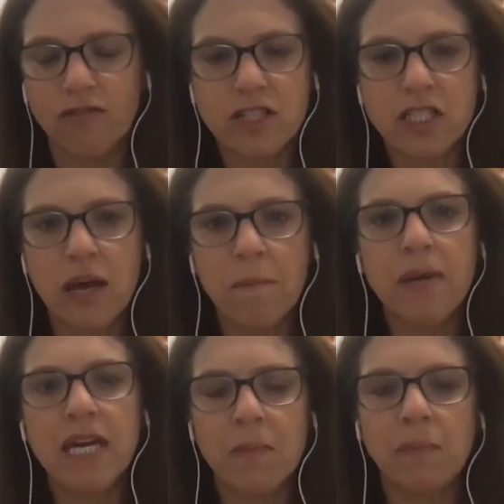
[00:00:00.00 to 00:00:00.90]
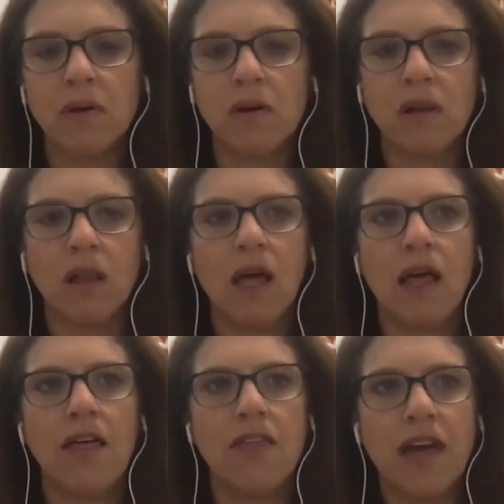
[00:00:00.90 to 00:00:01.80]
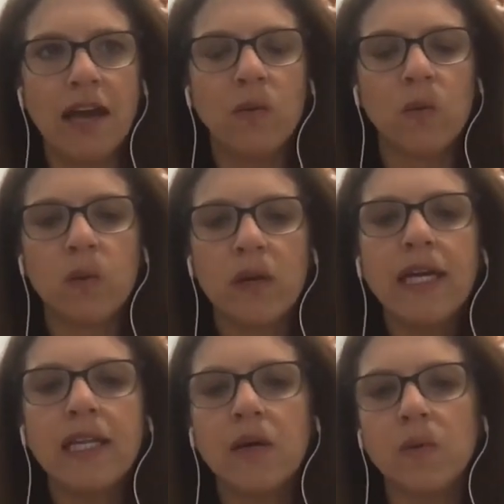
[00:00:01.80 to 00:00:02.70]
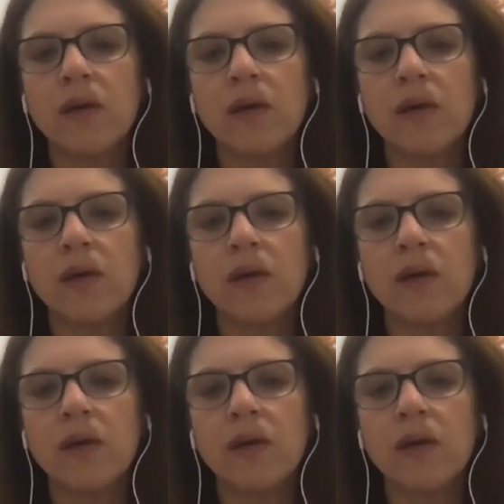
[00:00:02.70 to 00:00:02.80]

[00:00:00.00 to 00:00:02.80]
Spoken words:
For some people, they really,